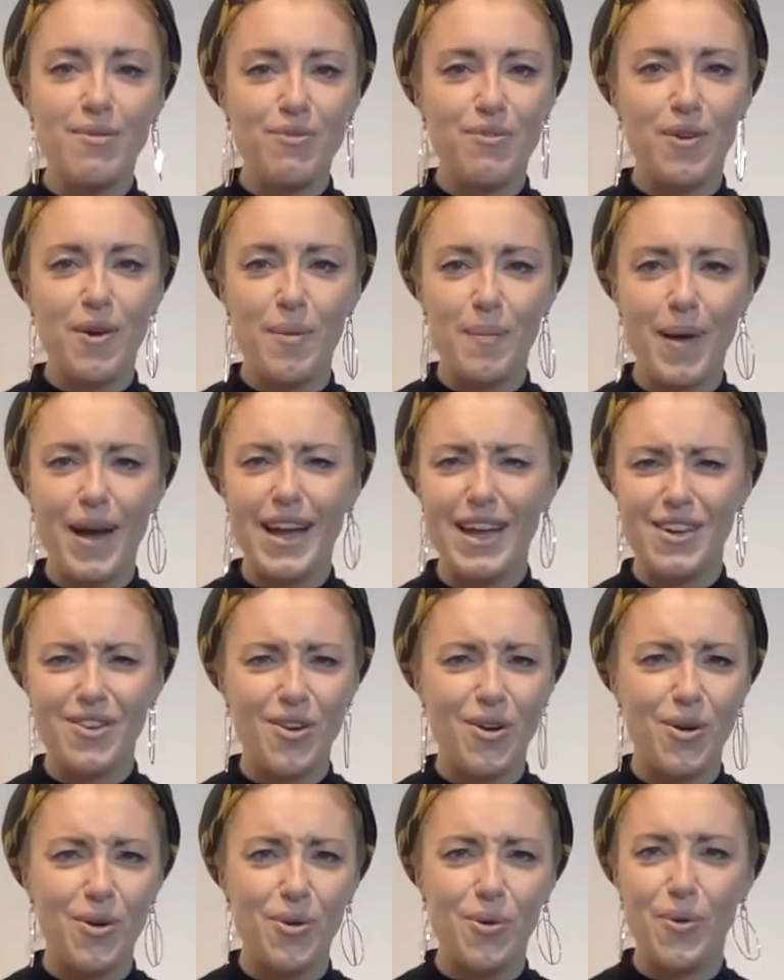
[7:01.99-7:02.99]
for my
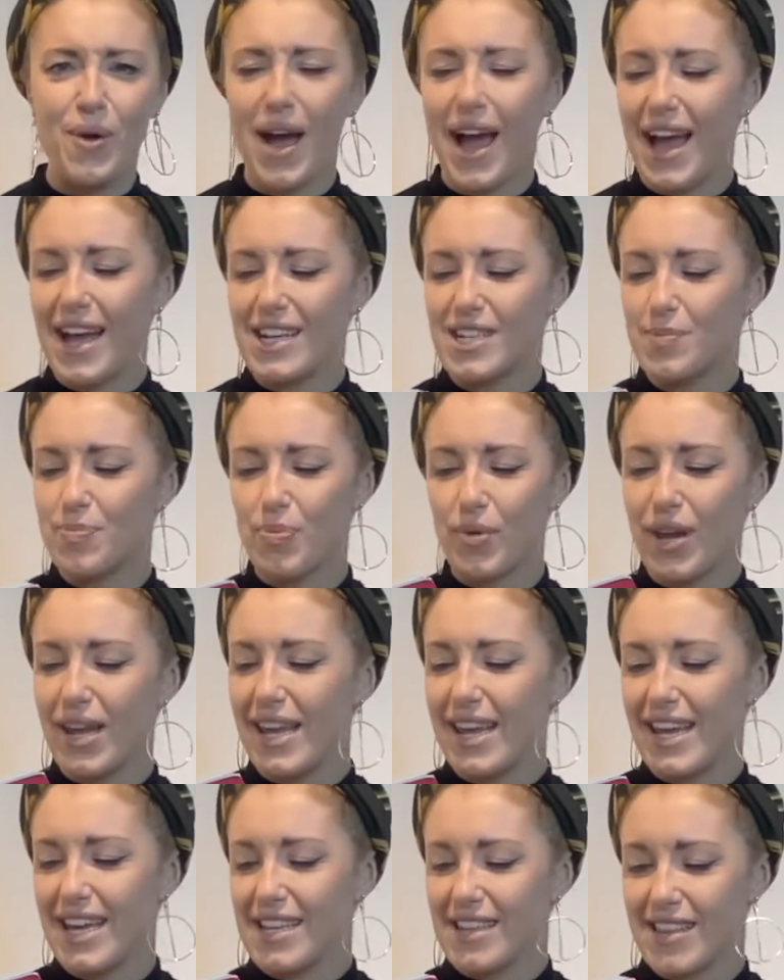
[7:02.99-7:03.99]
go at
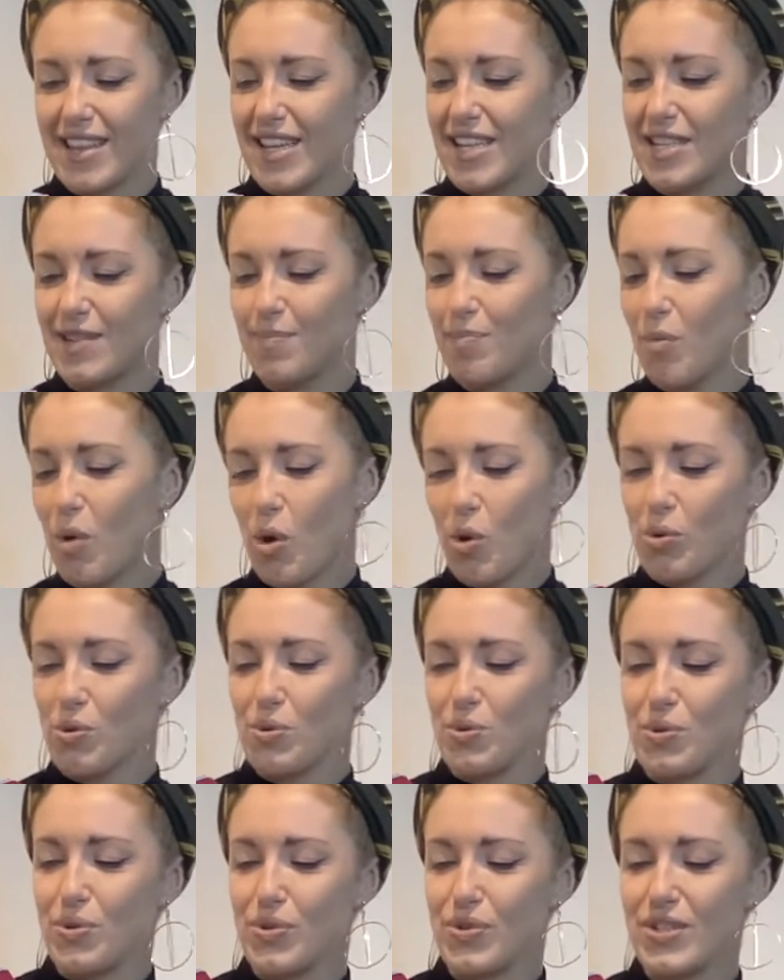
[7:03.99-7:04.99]
breaking this
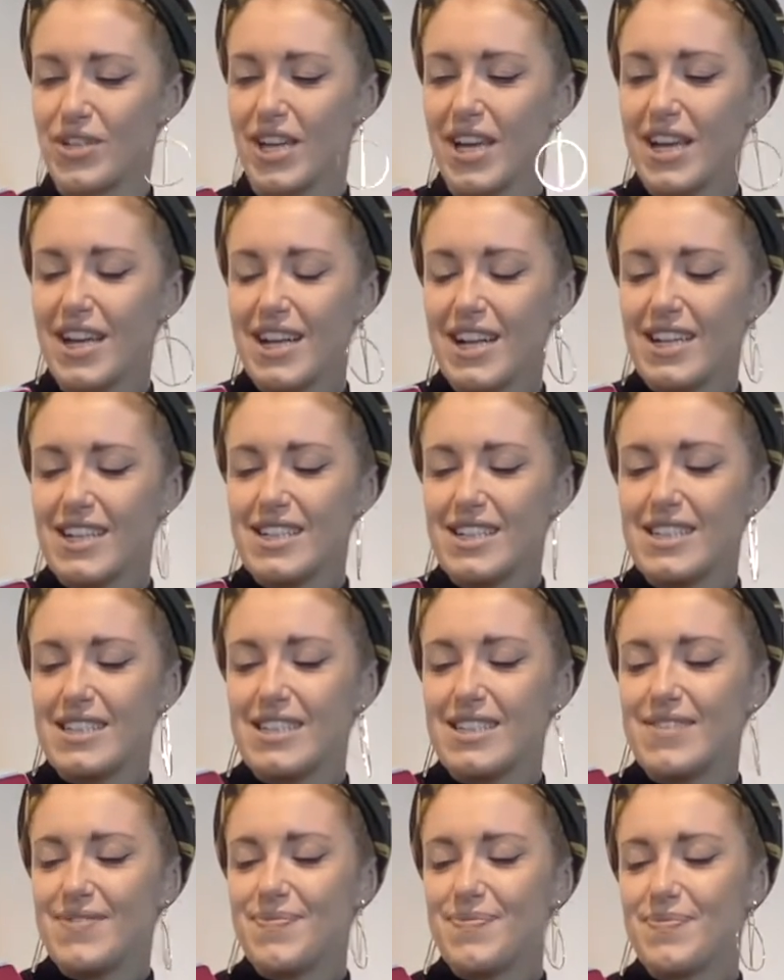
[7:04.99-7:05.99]
mold.
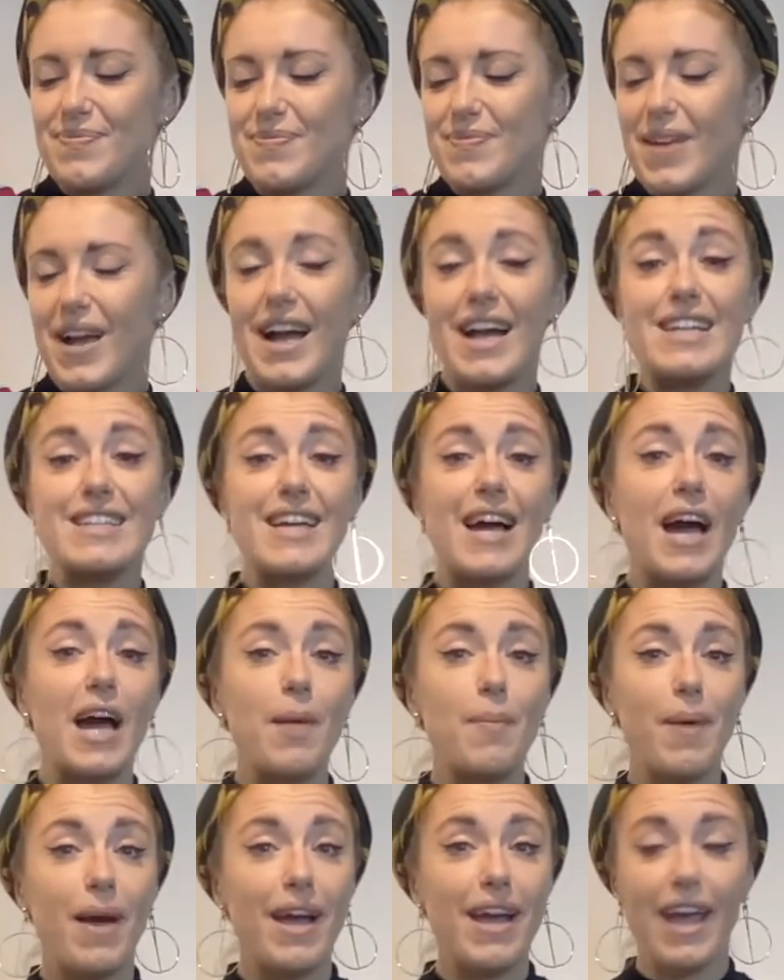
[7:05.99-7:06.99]
I dye
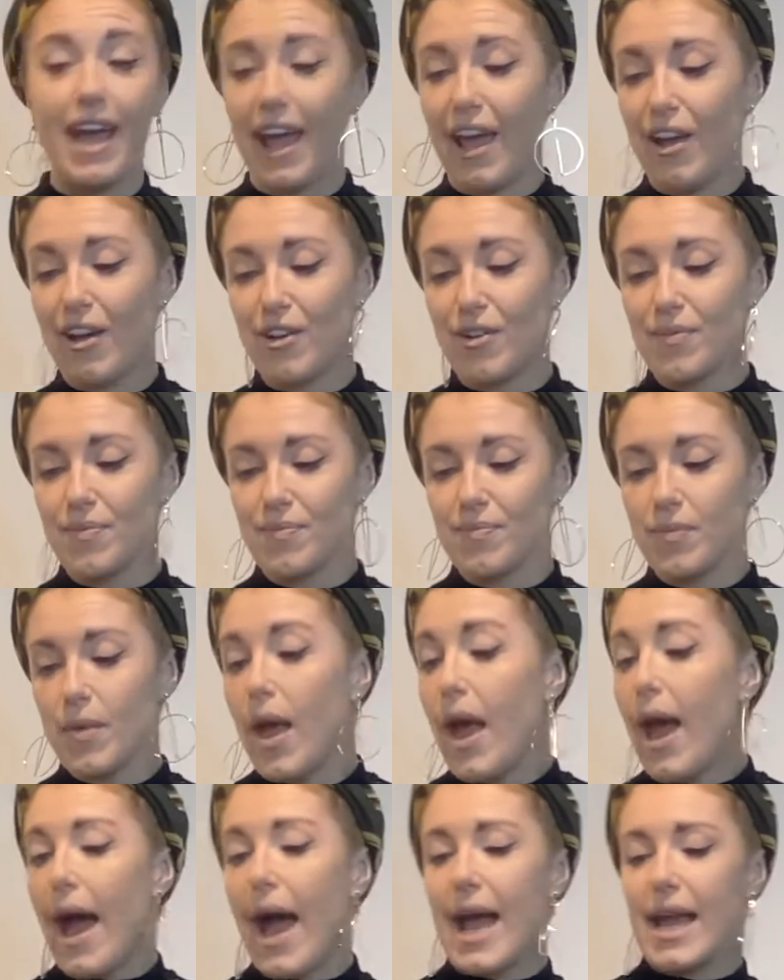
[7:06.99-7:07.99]
my hair,
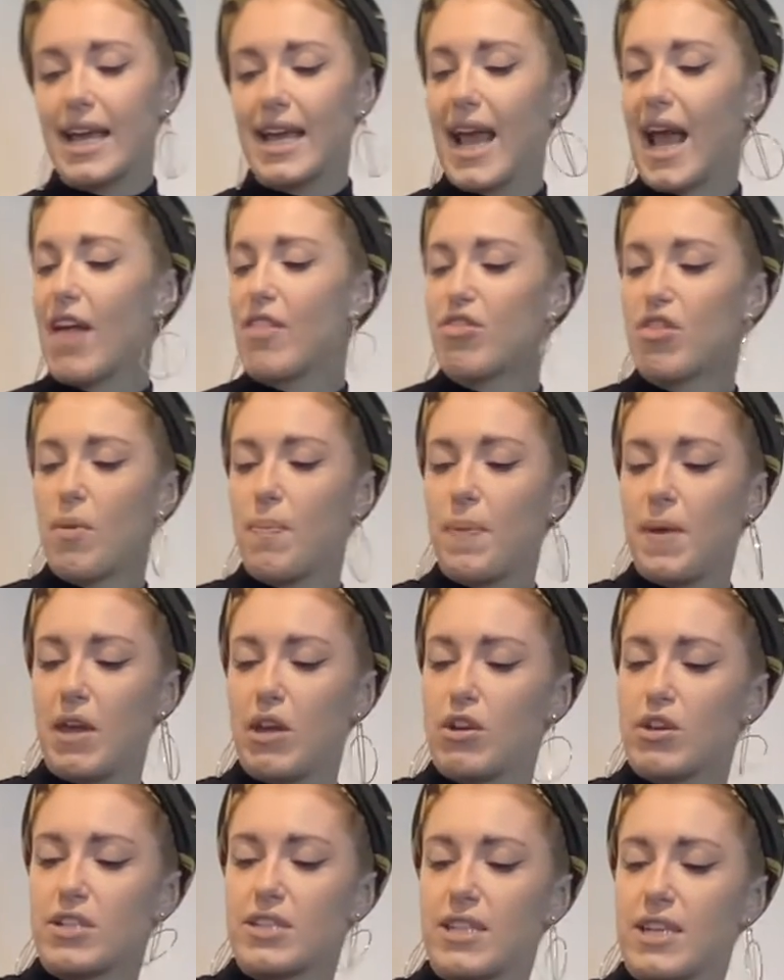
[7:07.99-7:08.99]
I get the
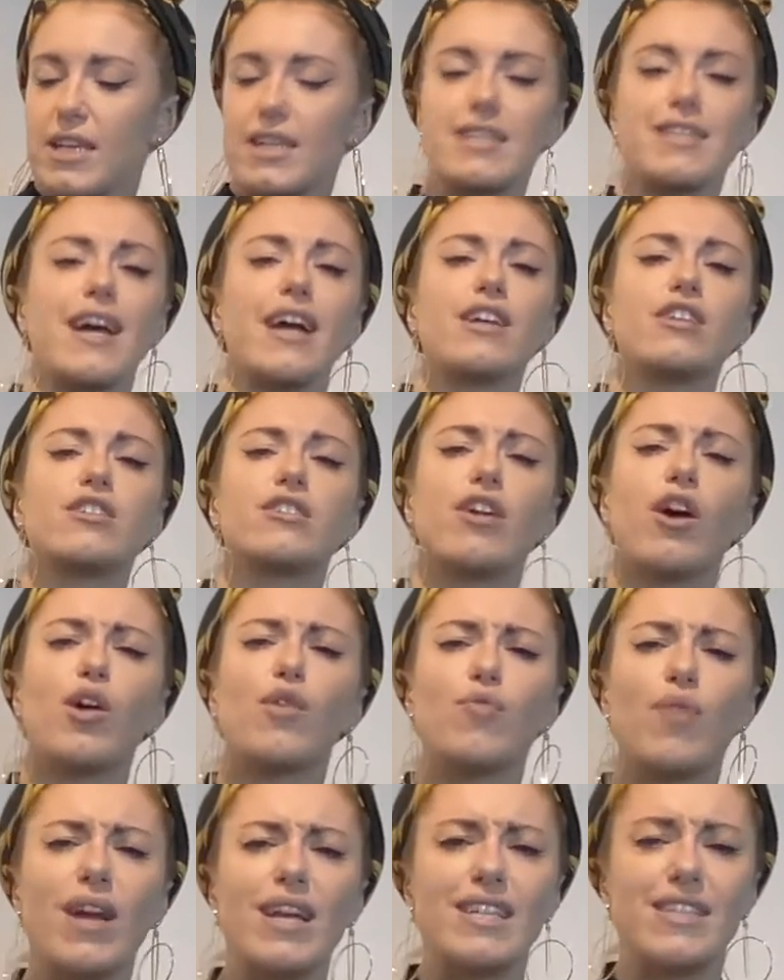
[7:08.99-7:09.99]
piercings, I
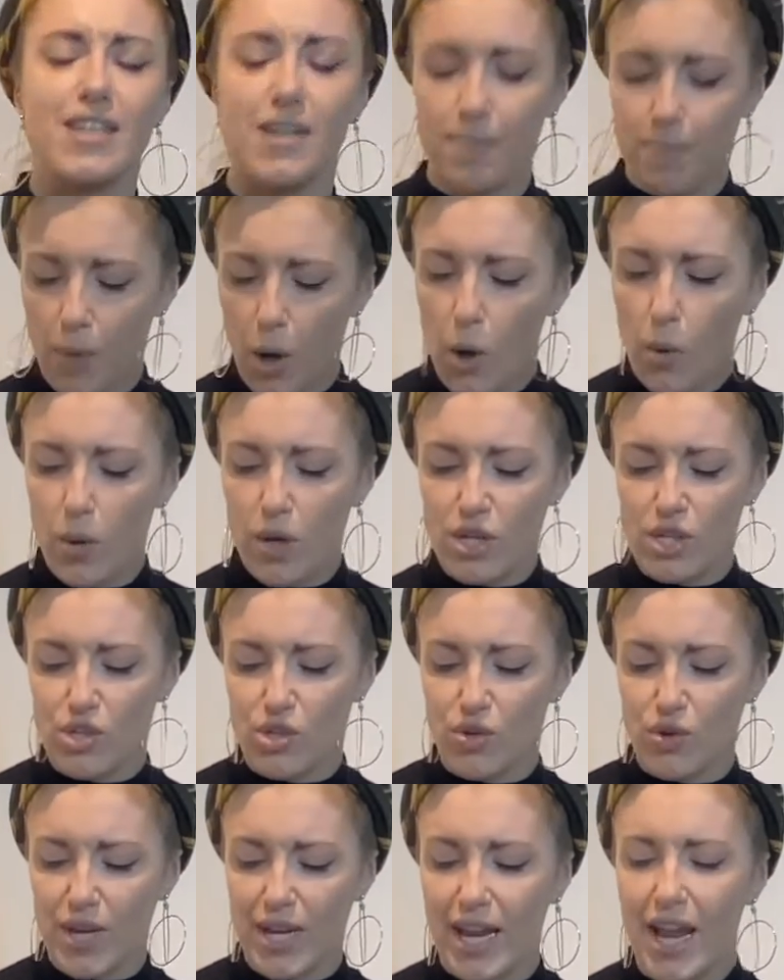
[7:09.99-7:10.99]
start writing
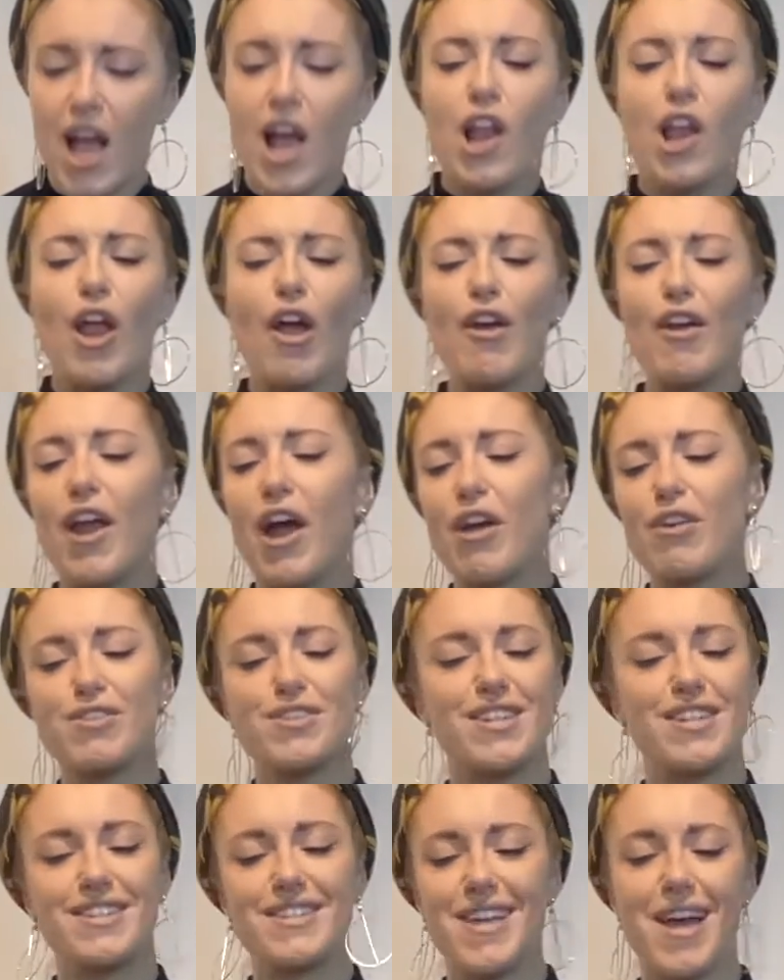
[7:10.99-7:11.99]
poetry, learn how
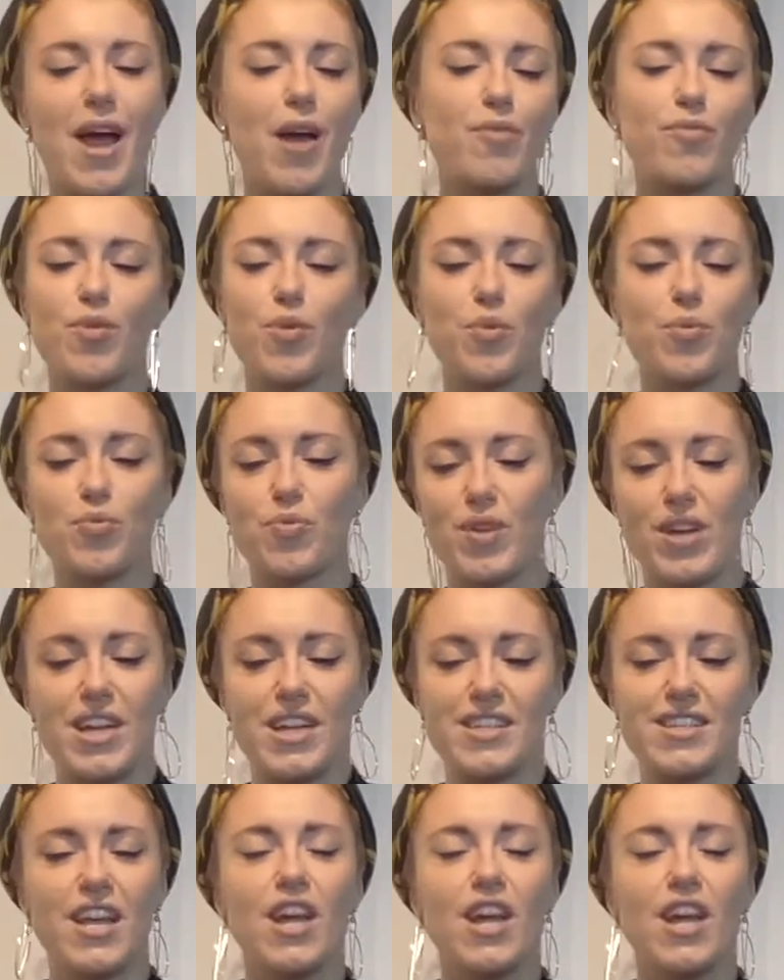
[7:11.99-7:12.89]
to tarot read,